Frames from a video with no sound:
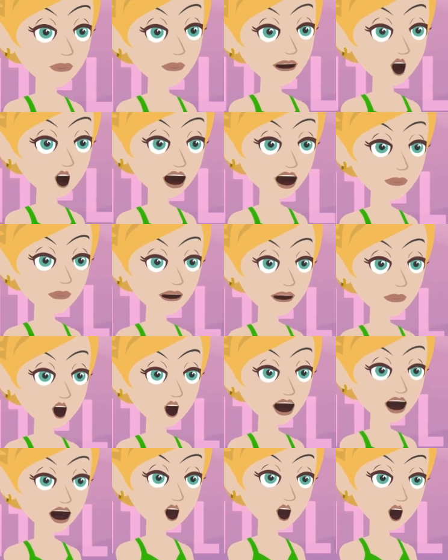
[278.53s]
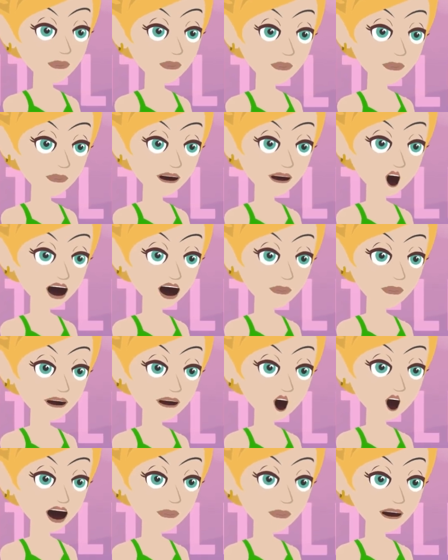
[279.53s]
You practice the vibration of what's
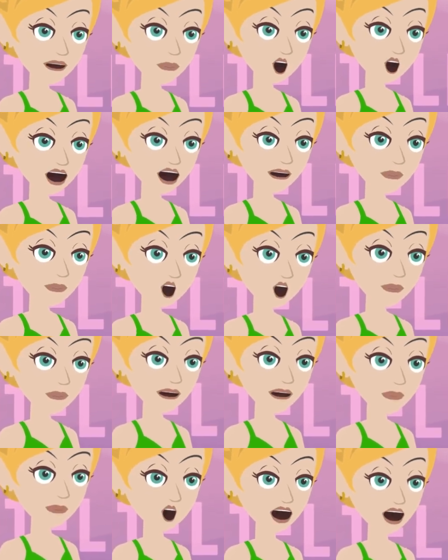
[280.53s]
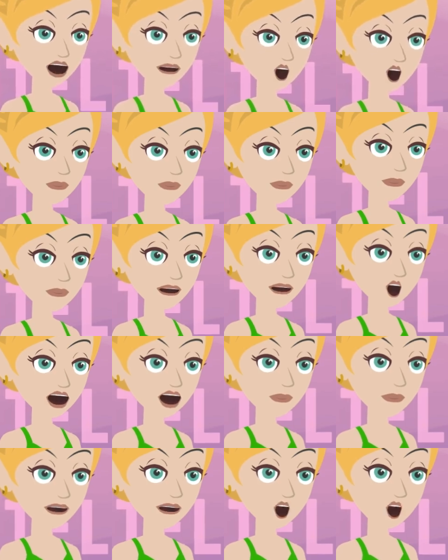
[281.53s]
already manifested. And what's
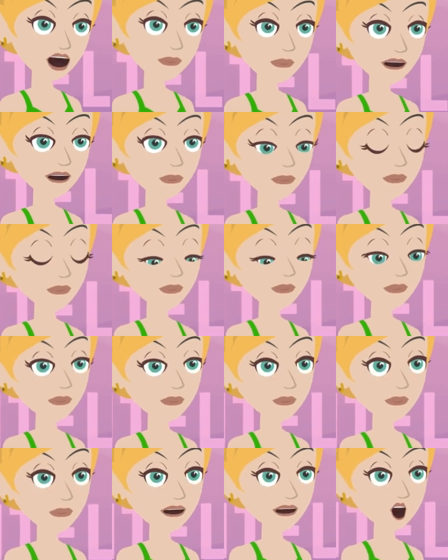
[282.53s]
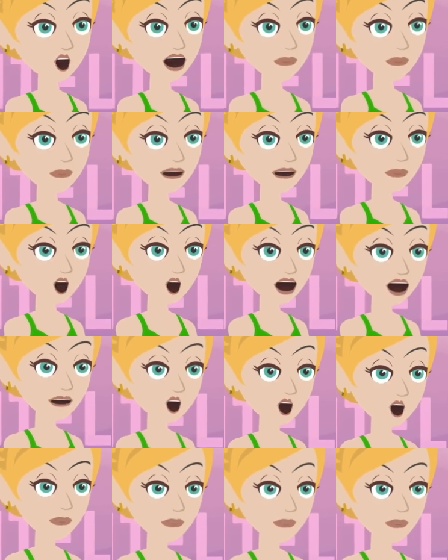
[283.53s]
already manifest is a
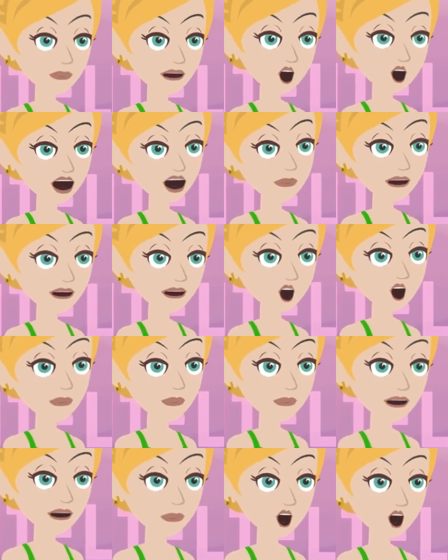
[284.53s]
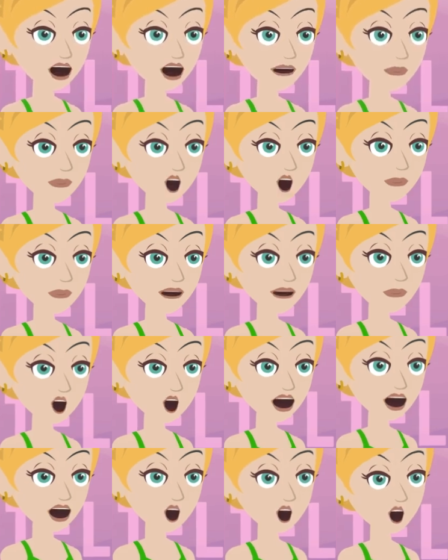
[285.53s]
puny
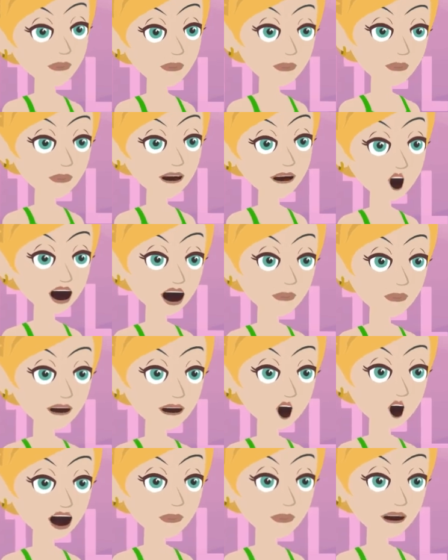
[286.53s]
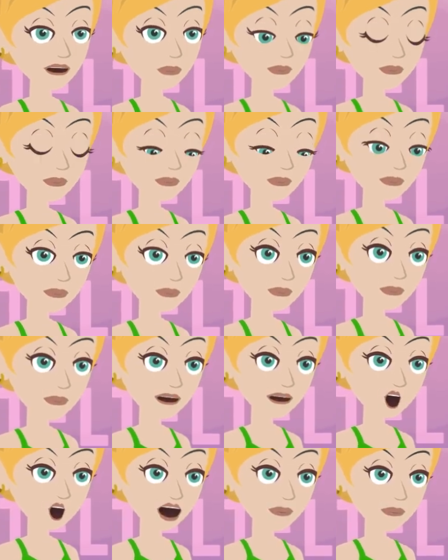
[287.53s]
comparison to what's
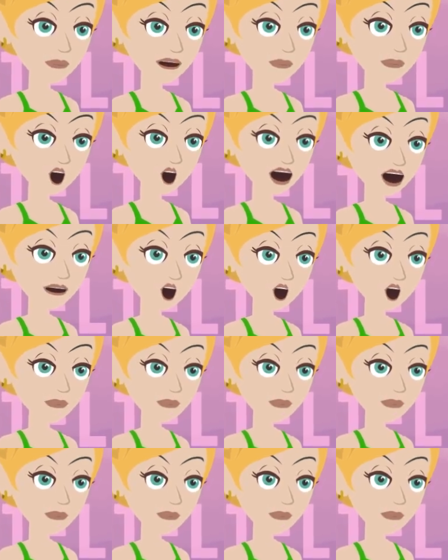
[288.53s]
available to you.